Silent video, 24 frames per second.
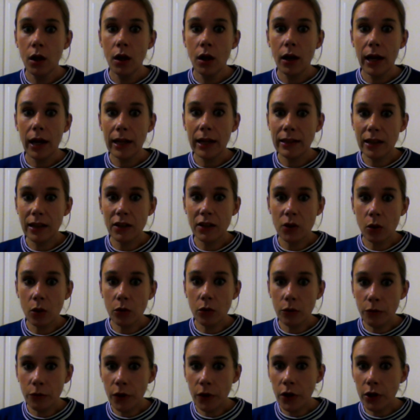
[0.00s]
is on the
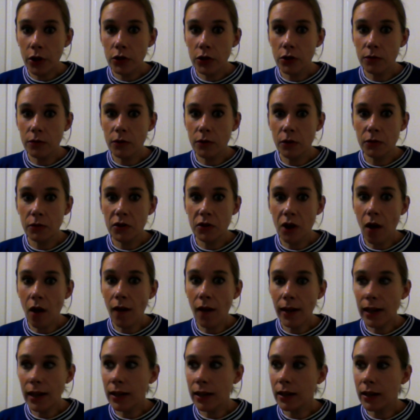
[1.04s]
verge of
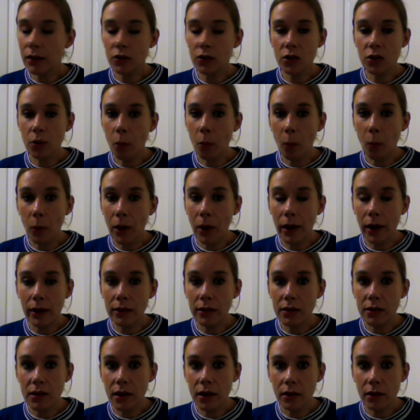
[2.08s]
dying in some
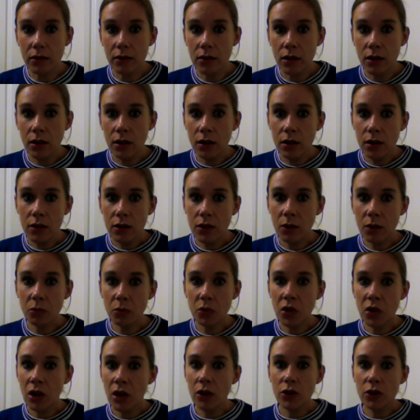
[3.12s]
places. Some
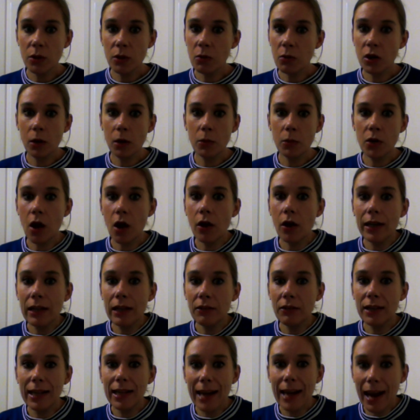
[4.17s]
clubs aren't
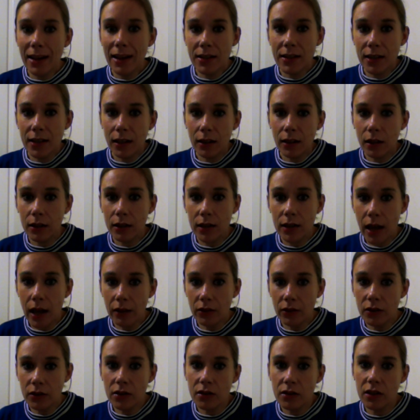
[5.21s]
even getting
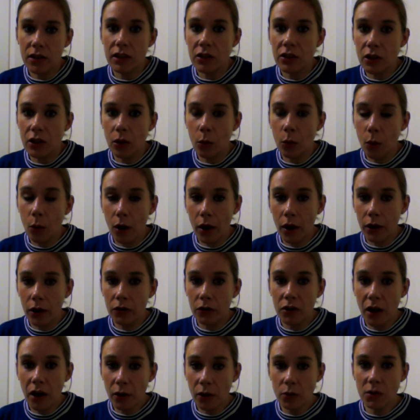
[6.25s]
attendances that are worth
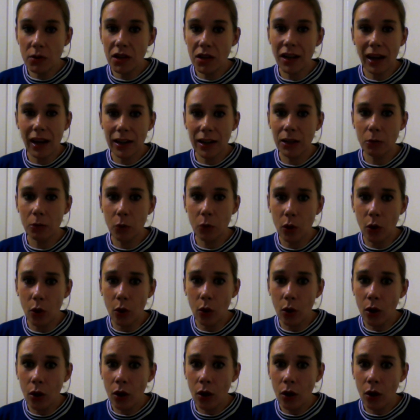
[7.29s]
noting anymore.